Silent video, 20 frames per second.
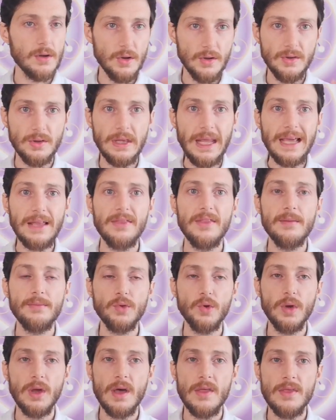connect them
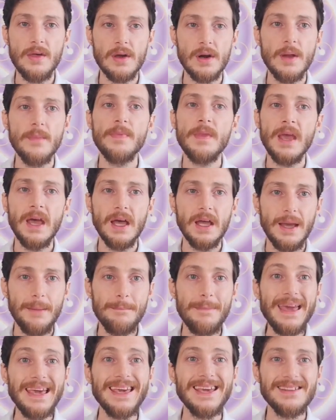together and
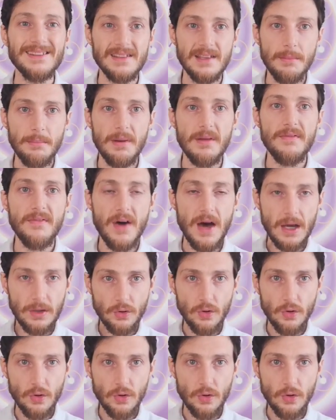make it simplified.